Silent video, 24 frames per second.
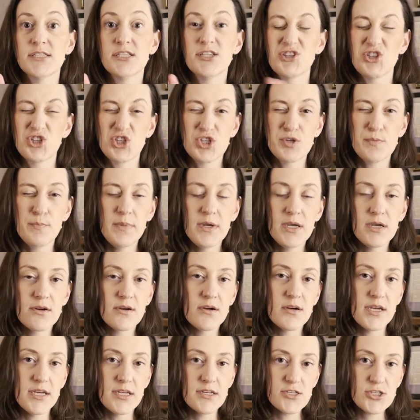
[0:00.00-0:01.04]
to
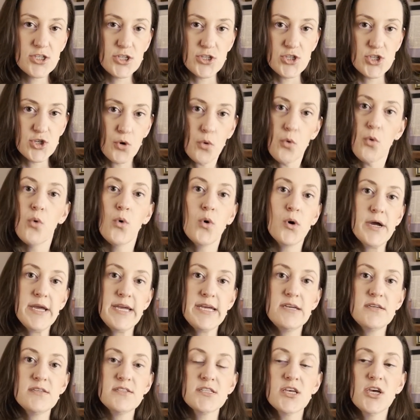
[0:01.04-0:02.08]
smear into
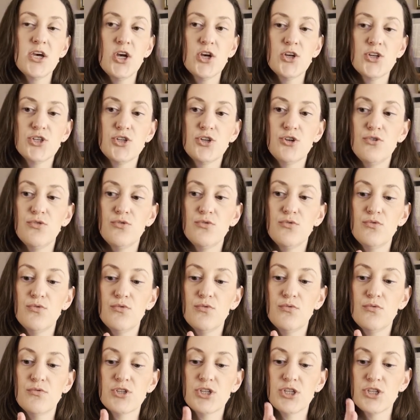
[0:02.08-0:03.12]
toys,
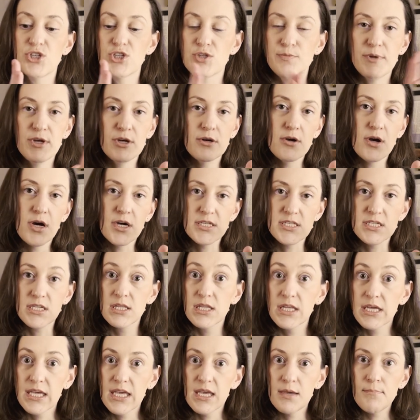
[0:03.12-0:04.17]
to smear onto
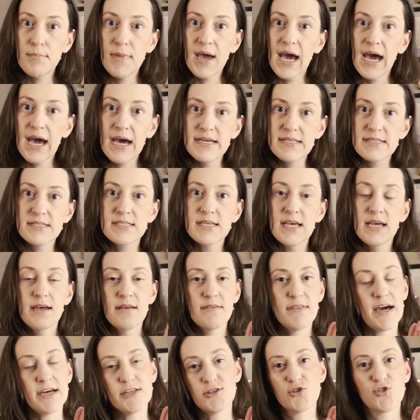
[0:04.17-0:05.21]
licky mats,
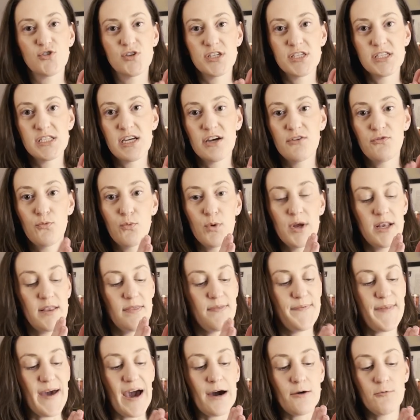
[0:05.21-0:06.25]
that sort of stuff, when
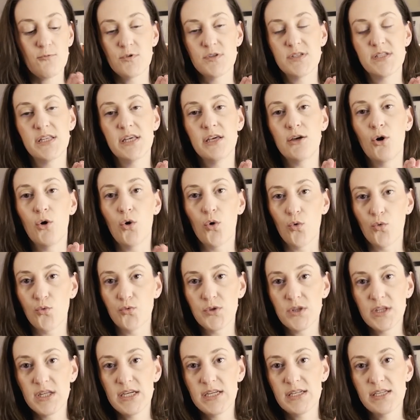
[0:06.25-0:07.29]
that was the
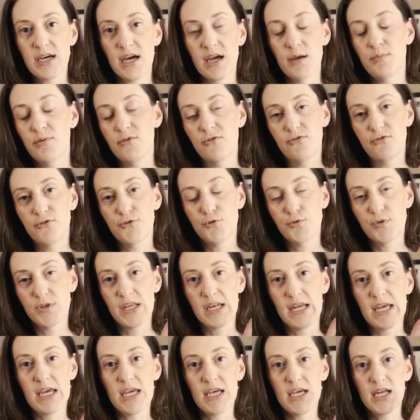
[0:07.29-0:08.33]
only type of food that
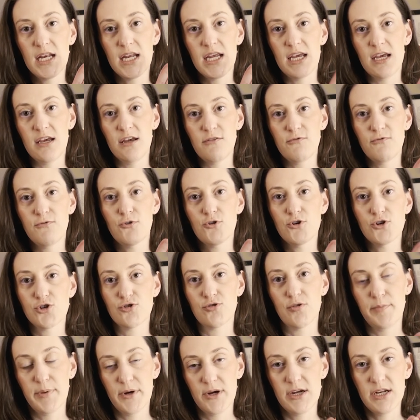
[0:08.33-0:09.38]
he could eat for a
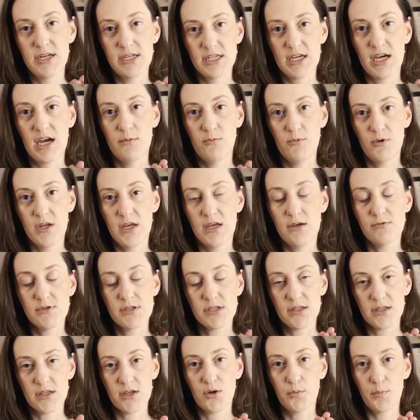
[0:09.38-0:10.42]
short period of time when he was
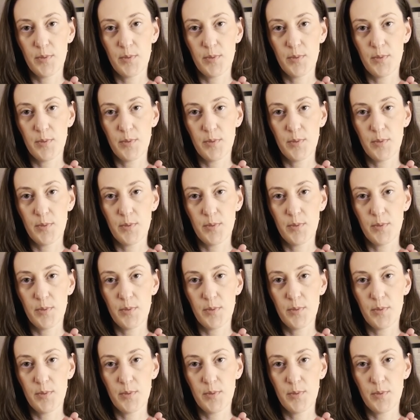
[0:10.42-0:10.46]
a little